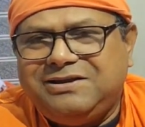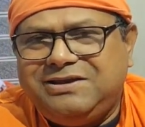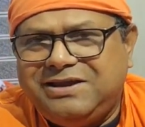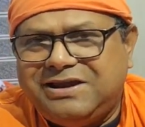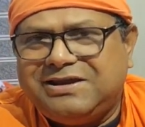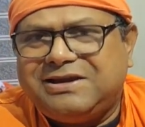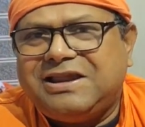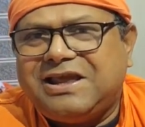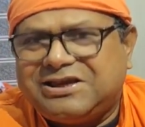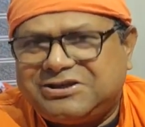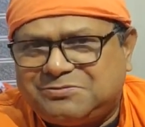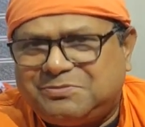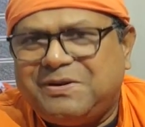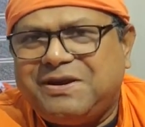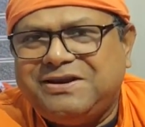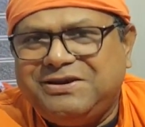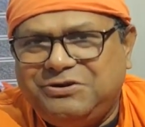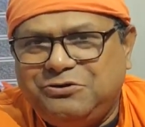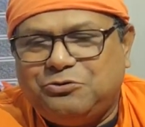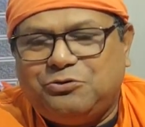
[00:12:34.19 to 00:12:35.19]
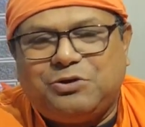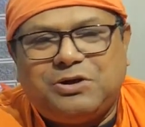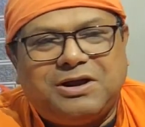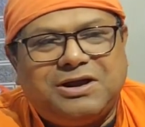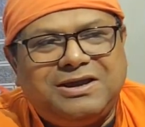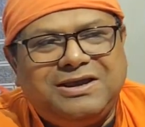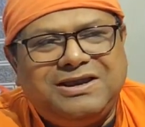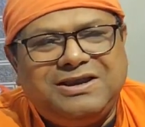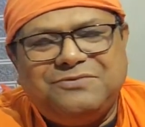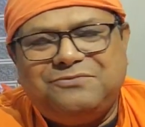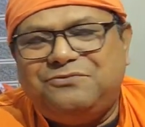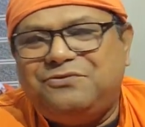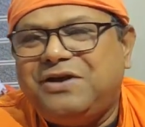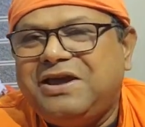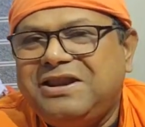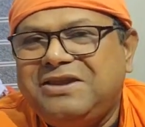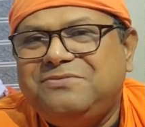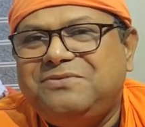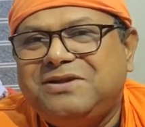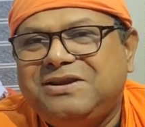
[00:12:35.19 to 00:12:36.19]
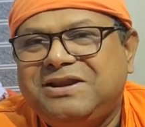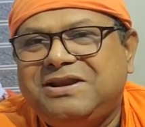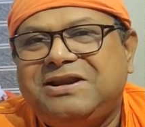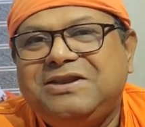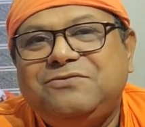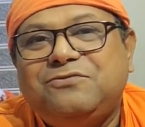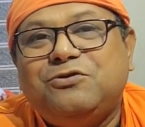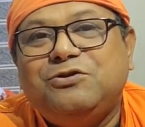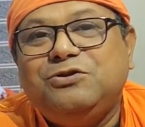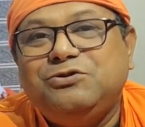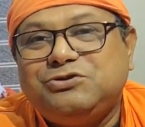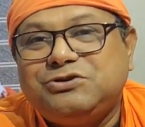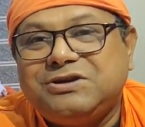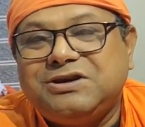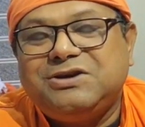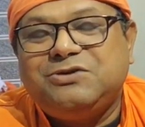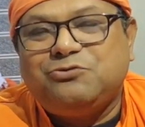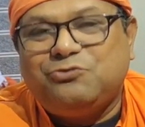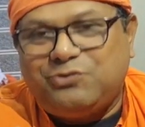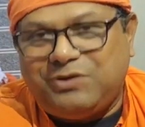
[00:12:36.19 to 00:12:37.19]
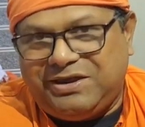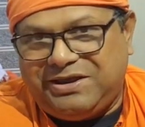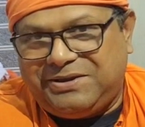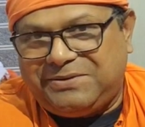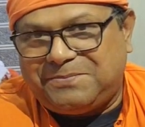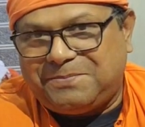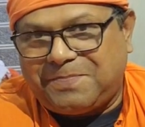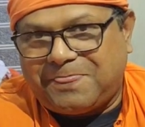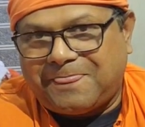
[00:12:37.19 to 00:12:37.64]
explained yoga in a very, very revolutionary way.